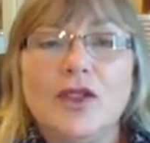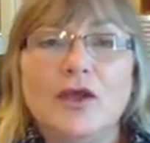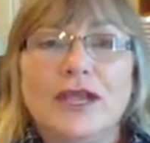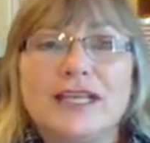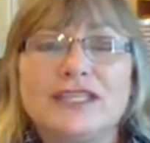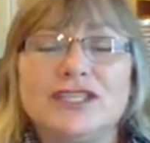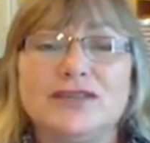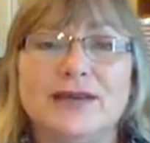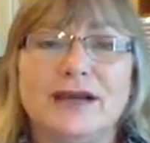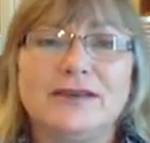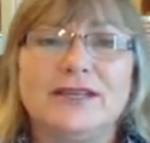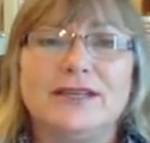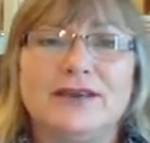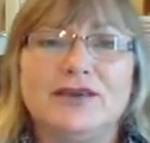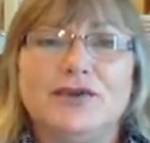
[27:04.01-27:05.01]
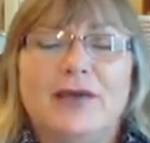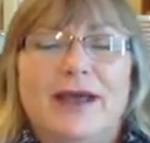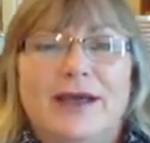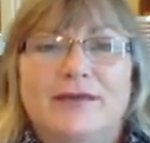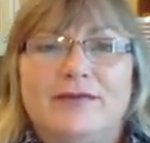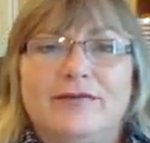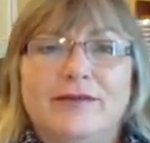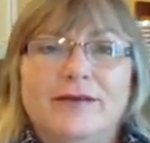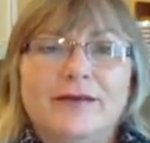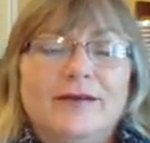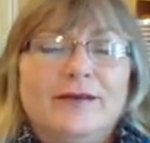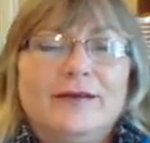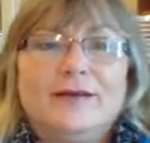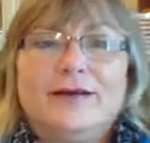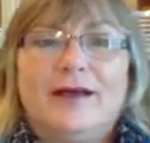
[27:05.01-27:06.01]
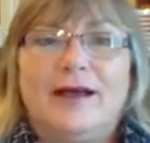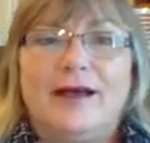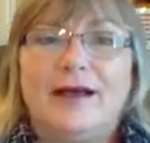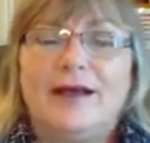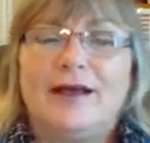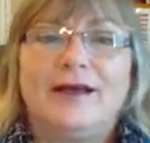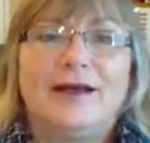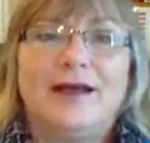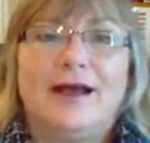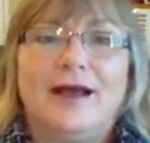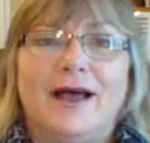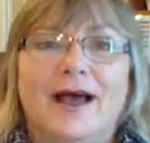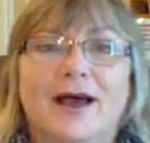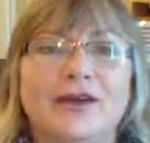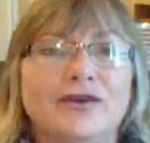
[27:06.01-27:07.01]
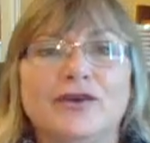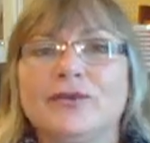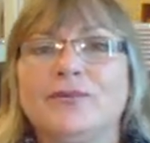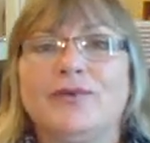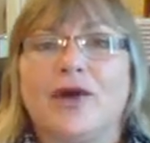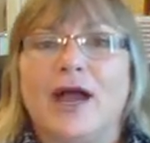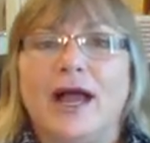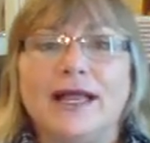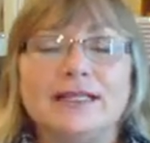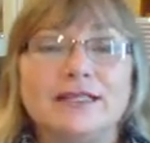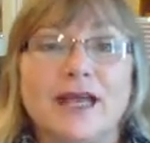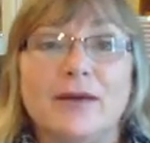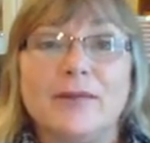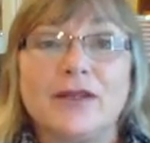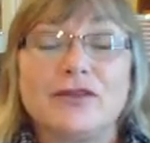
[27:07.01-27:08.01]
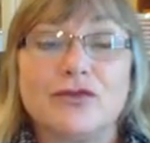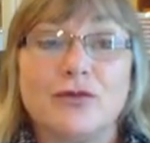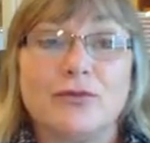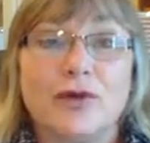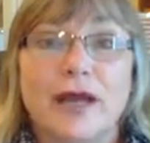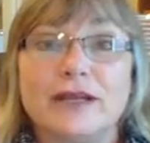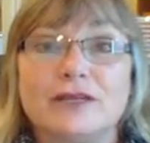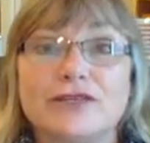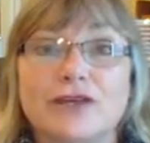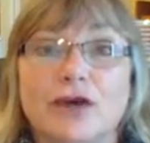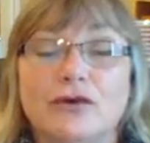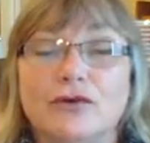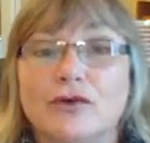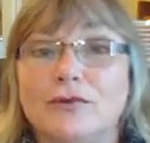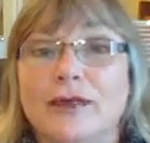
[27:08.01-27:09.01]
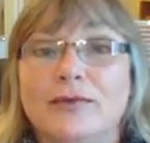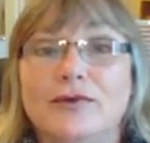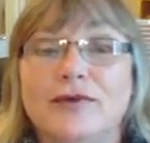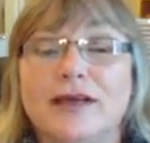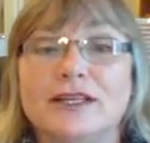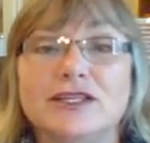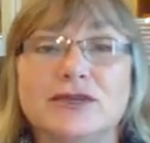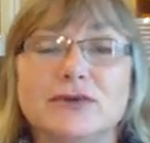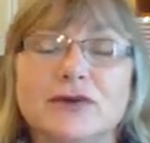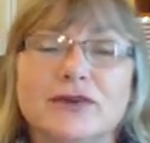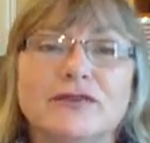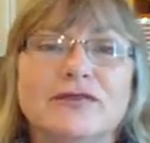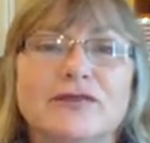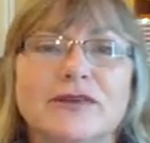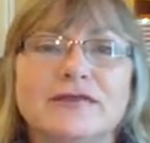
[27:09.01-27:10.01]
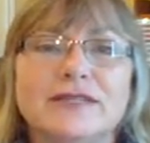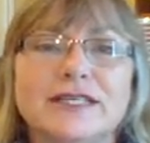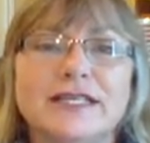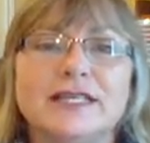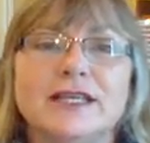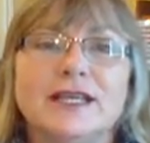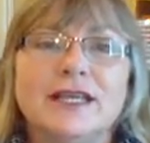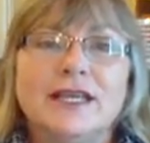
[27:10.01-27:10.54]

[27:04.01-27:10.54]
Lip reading: Okay, so you're out there and you have 100 brides coming through a bridal show, or maybe you got 250.